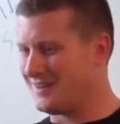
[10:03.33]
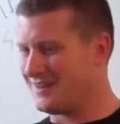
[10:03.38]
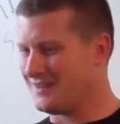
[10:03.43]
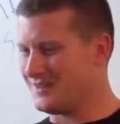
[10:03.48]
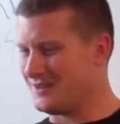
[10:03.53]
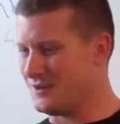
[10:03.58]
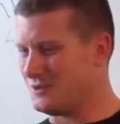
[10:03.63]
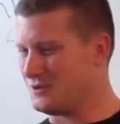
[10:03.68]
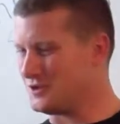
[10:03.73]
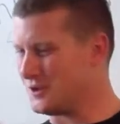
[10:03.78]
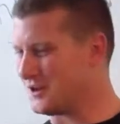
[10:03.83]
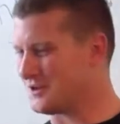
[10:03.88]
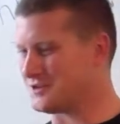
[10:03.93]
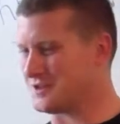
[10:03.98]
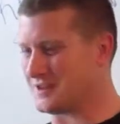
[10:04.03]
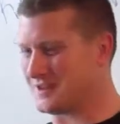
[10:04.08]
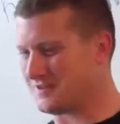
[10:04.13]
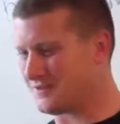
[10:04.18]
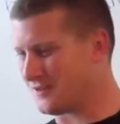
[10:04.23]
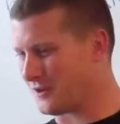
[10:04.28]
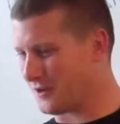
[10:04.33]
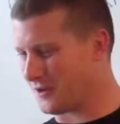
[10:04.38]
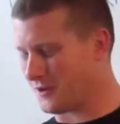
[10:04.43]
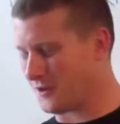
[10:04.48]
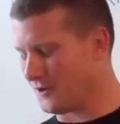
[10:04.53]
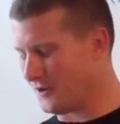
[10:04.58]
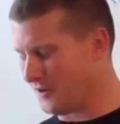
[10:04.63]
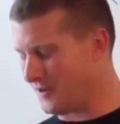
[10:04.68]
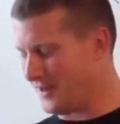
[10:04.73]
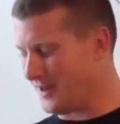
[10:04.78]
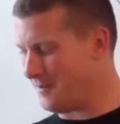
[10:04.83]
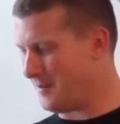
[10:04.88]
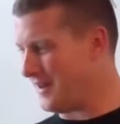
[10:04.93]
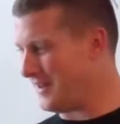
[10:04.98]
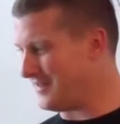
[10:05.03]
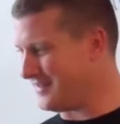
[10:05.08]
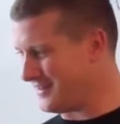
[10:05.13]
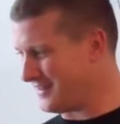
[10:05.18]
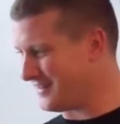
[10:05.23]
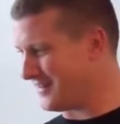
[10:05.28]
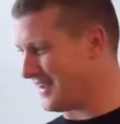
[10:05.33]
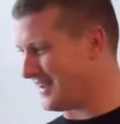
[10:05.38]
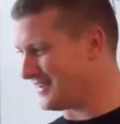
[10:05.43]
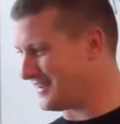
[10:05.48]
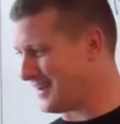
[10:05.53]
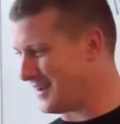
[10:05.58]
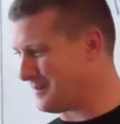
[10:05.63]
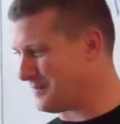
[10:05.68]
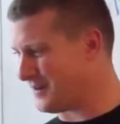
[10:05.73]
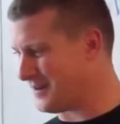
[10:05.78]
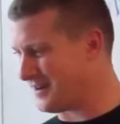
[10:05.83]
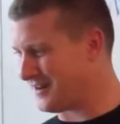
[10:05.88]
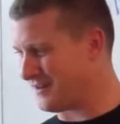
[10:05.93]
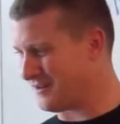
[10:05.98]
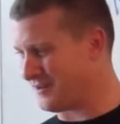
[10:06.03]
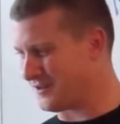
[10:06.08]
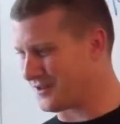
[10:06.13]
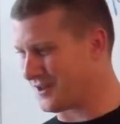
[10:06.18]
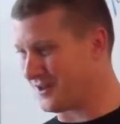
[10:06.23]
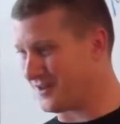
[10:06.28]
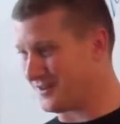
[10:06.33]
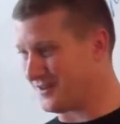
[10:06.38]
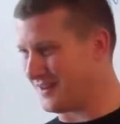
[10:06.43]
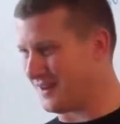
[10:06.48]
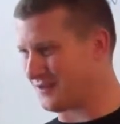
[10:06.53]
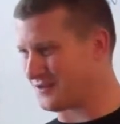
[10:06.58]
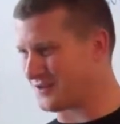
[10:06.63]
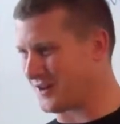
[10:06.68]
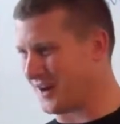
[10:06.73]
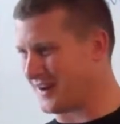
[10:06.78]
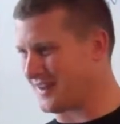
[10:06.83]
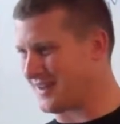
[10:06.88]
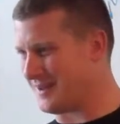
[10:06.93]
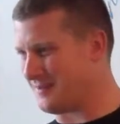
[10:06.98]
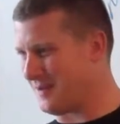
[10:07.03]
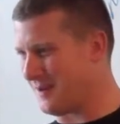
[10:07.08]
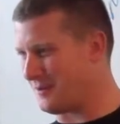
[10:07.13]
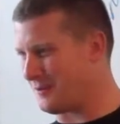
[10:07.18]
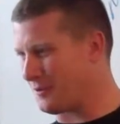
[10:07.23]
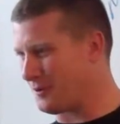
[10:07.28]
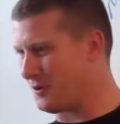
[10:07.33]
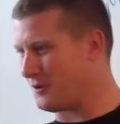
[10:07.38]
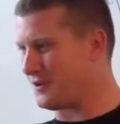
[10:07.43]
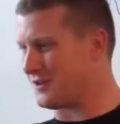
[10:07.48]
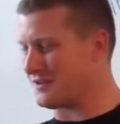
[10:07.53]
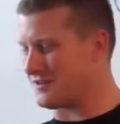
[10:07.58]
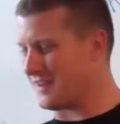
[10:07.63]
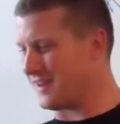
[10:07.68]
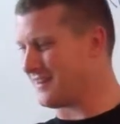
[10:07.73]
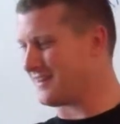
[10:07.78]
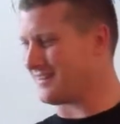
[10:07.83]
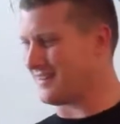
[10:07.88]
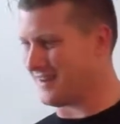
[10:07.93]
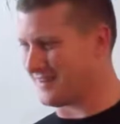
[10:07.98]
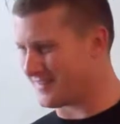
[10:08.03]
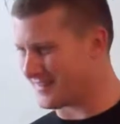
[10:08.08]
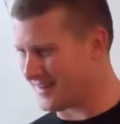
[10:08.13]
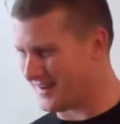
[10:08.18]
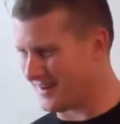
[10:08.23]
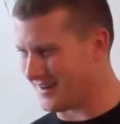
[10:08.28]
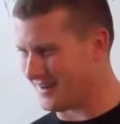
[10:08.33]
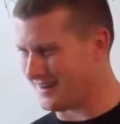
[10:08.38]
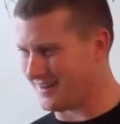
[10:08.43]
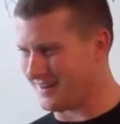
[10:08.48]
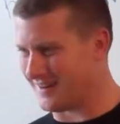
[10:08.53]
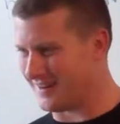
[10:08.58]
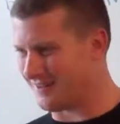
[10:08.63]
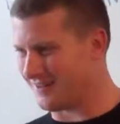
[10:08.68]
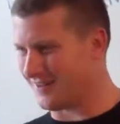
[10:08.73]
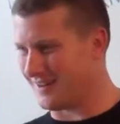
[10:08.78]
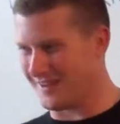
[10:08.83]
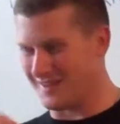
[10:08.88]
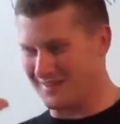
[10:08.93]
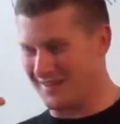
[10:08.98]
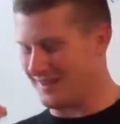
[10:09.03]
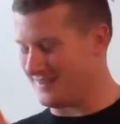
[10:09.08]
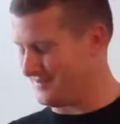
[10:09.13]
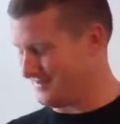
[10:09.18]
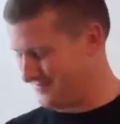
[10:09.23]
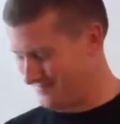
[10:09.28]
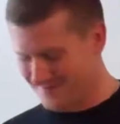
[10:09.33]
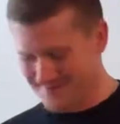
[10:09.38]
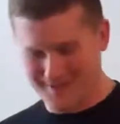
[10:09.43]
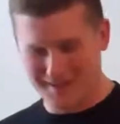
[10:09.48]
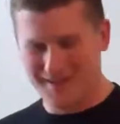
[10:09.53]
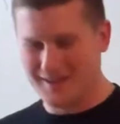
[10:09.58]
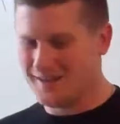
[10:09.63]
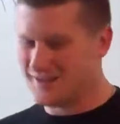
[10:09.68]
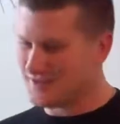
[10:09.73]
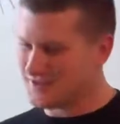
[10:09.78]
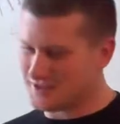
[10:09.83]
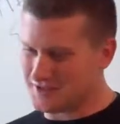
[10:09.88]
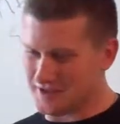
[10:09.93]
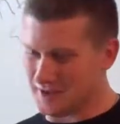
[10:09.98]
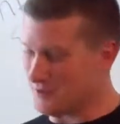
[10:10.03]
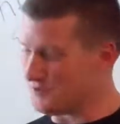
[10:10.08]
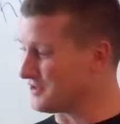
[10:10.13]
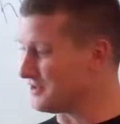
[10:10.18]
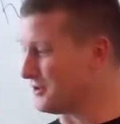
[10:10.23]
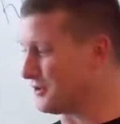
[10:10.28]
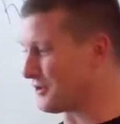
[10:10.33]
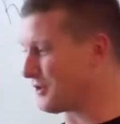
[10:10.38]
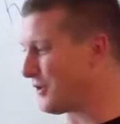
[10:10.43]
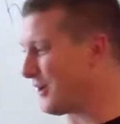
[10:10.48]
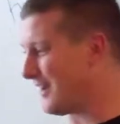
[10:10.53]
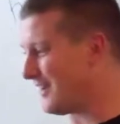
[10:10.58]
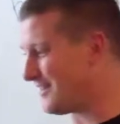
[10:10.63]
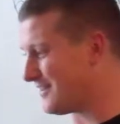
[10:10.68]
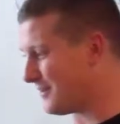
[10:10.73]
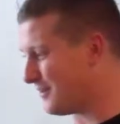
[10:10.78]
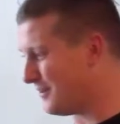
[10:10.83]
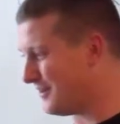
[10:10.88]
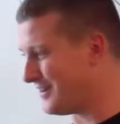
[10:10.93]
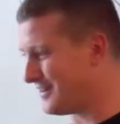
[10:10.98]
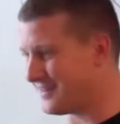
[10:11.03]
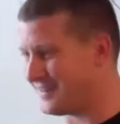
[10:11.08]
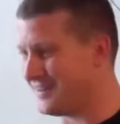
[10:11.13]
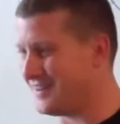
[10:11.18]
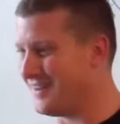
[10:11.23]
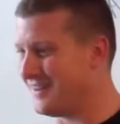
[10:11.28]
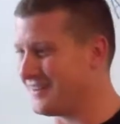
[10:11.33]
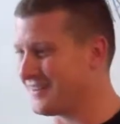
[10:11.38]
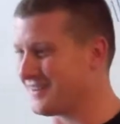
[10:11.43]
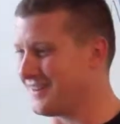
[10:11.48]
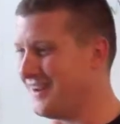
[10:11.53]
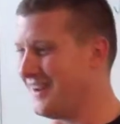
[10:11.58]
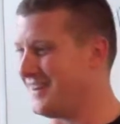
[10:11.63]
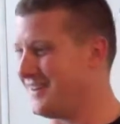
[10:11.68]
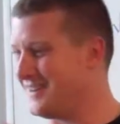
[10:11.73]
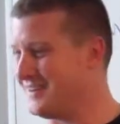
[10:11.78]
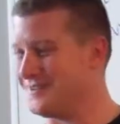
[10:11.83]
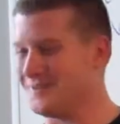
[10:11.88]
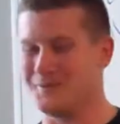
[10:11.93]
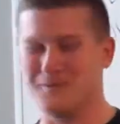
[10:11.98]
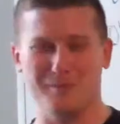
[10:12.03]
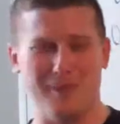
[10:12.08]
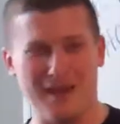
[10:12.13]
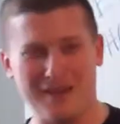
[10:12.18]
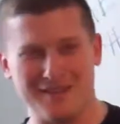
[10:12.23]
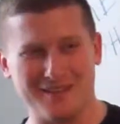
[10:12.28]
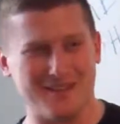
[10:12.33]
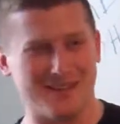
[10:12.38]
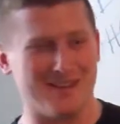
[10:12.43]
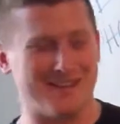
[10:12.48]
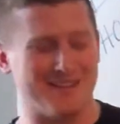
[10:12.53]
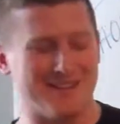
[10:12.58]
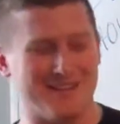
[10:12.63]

New Jersey for a girl I met during that time period. I was trying to get my recruiting station out there, and then I realized that she was a little crazy one, so I ended up bailing on